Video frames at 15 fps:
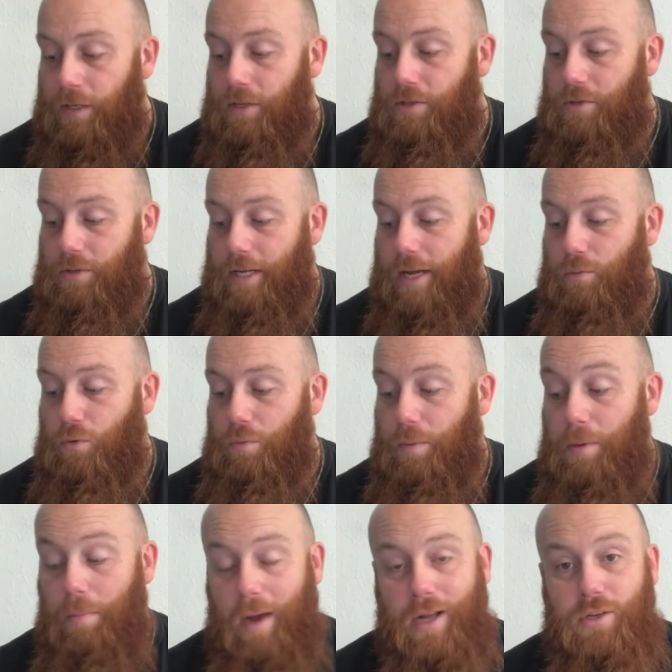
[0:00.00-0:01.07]
So that would
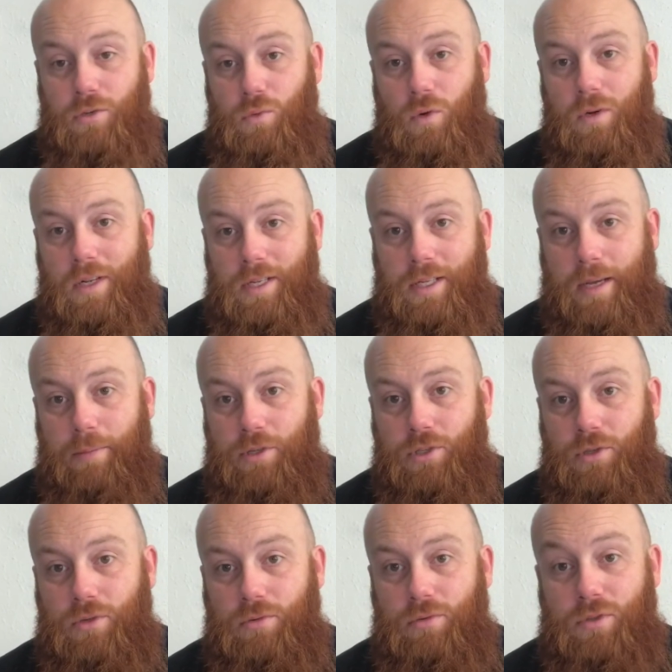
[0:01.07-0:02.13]
be -1 and damage
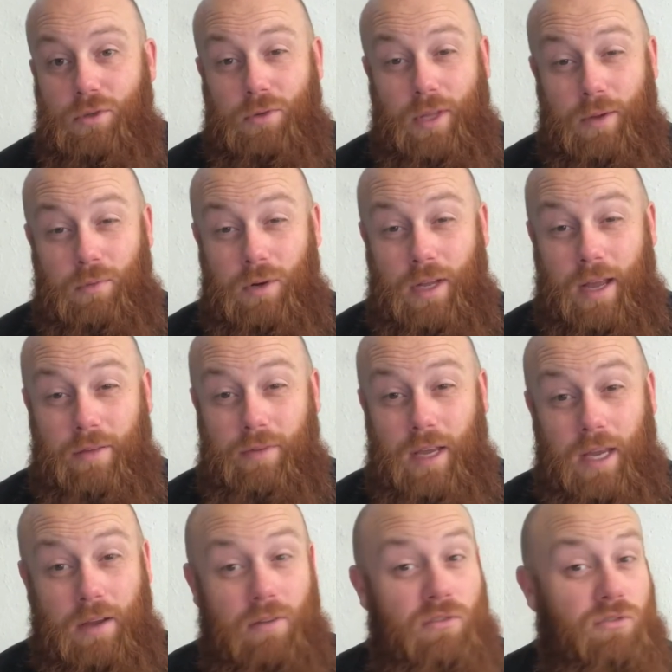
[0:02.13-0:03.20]
2, so they would have
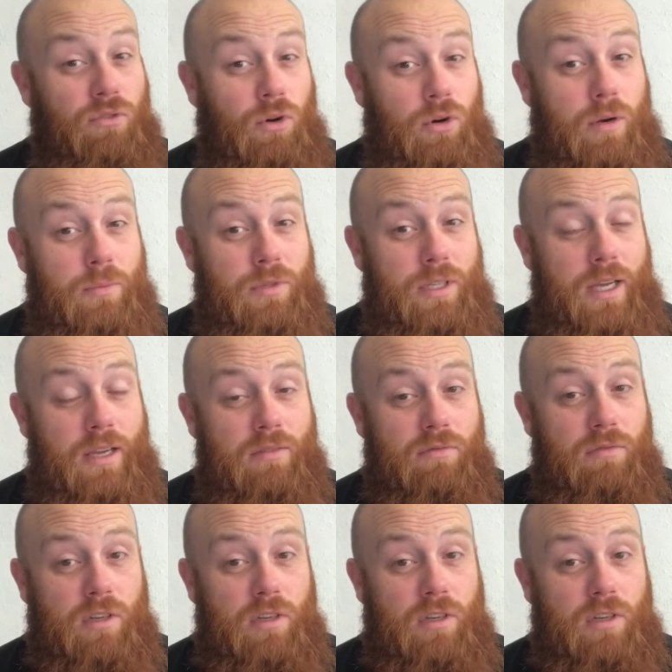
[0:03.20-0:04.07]
a 4-up save,